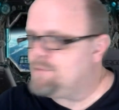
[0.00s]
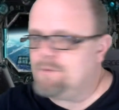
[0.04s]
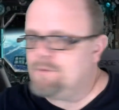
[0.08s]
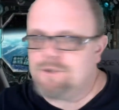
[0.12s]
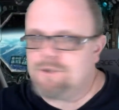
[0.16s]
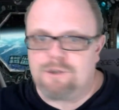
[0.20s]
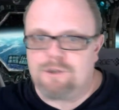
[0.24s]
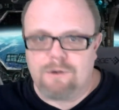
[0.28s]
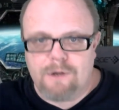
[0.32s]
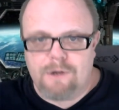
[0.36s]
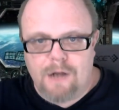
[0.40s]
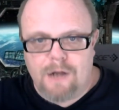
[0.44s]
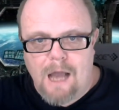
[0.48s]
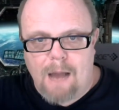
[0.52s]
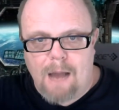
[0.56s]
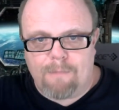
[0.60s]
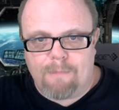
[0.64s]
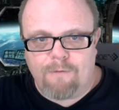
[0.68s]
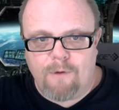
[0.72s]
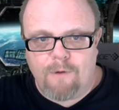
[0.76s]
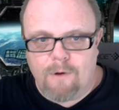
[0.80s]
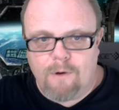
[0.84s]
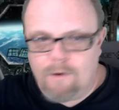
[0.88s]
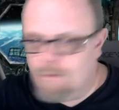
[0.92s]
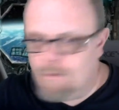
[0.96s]
but you could opt
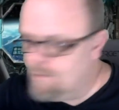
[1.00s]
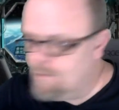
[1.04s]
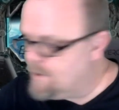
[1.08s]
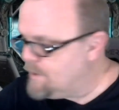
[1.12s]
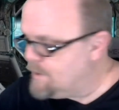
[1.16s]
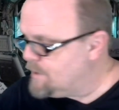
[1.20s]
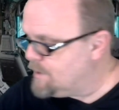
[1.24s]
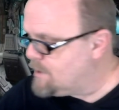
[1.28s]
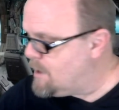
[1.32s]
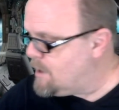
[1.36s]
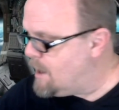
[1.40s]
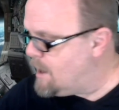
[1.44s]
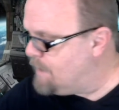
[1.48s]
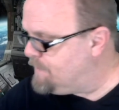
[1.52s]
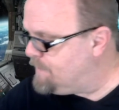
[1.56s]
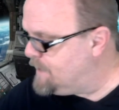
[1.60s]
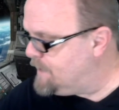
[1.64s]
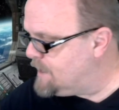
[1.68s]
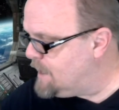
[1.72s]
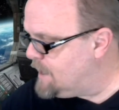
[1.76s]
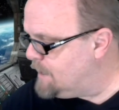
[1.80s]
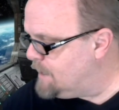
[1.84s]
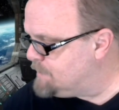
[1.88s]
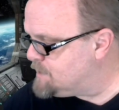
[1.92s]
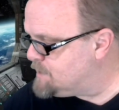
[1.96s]
for one of the coffee
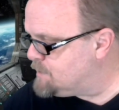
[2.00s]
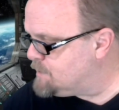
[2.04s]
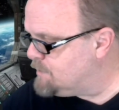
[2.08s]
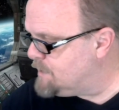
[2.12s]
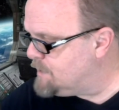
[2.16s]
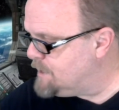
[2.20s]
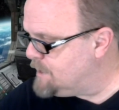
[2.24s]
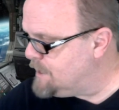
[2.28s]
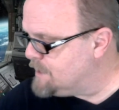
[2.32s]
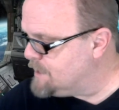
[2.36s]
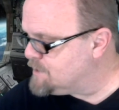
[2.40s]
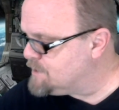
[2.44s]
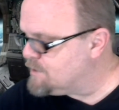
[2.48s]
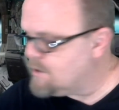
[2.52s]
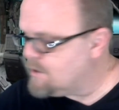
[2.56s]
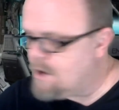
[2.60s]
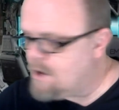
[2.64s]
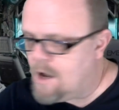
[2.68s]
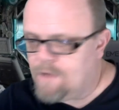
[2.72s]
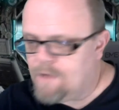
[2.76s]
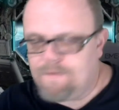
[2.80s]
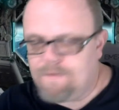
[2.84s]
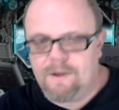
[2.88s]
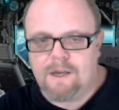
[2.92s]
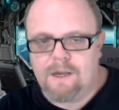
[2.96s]
cups, one of the extra
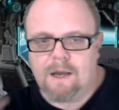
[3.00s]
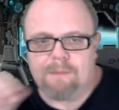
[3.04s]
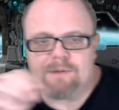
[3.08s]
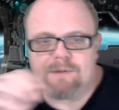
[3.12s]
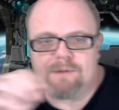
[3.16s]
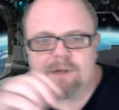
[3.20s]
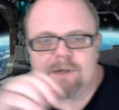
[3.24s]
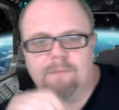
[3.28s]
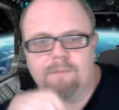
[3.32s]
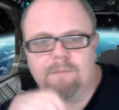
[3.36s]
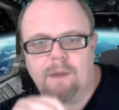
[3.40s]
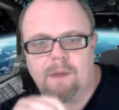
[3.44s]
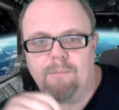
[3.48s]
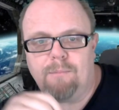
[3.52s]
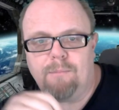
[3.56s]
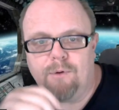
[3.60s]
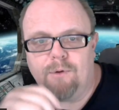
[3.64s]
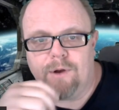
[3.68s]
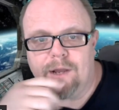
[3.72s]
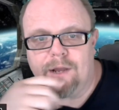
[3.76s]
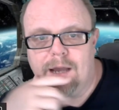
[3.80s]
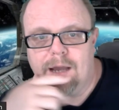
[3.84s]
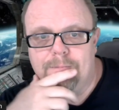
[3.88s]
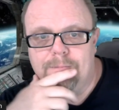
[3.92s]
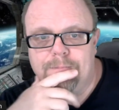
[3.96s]
coffee cups I'm
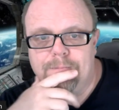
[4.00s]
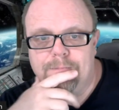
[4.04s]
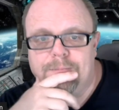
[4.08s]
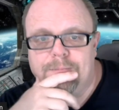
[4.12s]
putting up.